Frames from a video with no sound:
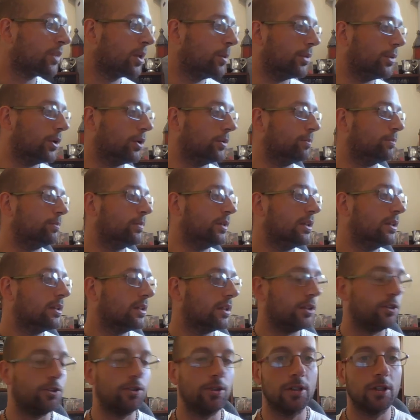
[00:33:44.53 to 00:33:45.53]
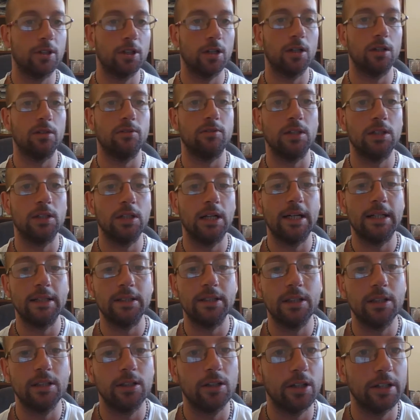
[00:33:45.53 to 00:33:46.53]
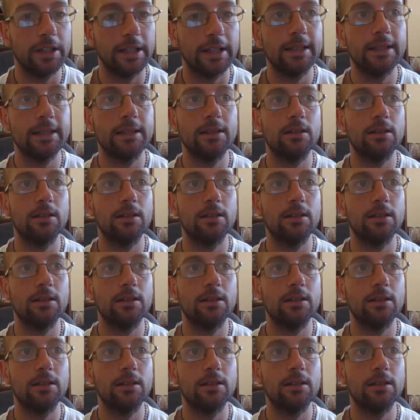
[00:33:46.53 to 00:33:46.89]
boom, they took over and they got it.